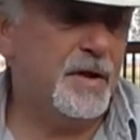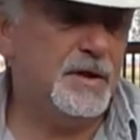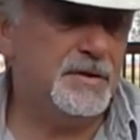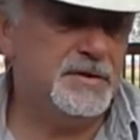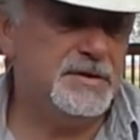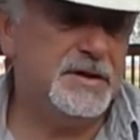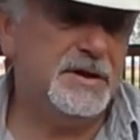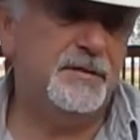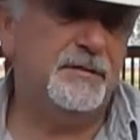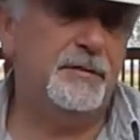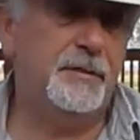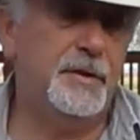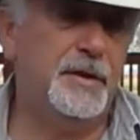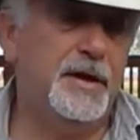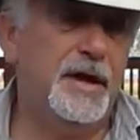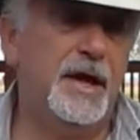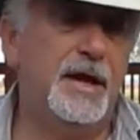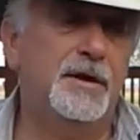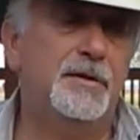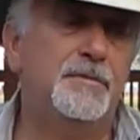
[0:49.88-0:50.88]
and see if we
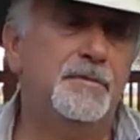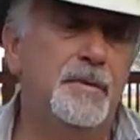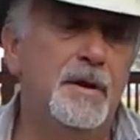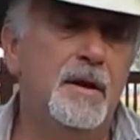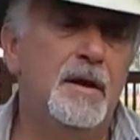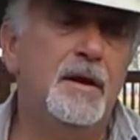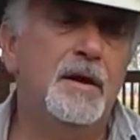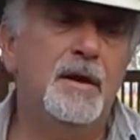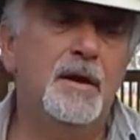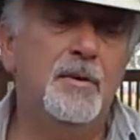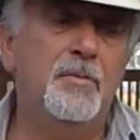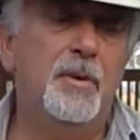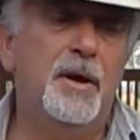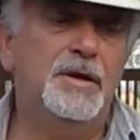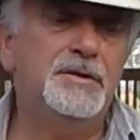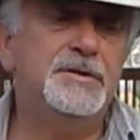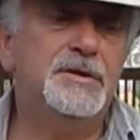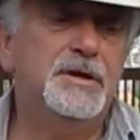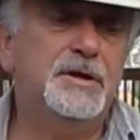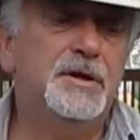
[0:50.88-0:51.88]
can't
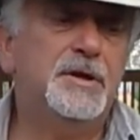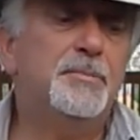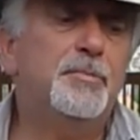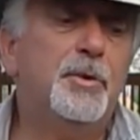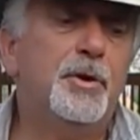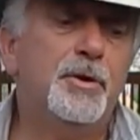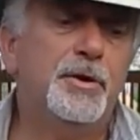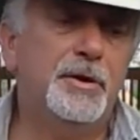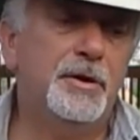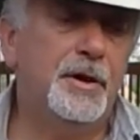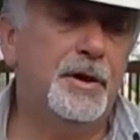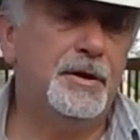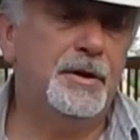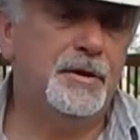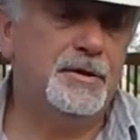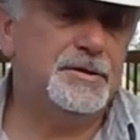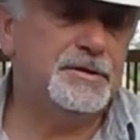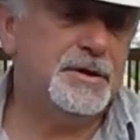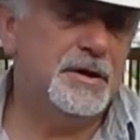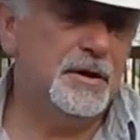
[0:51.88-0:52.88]
basically percolate
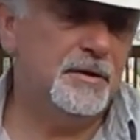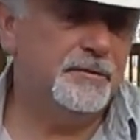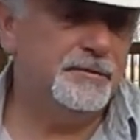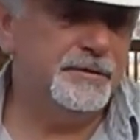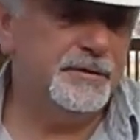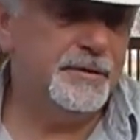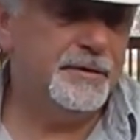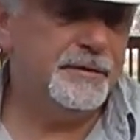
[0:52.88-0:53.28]
ourselves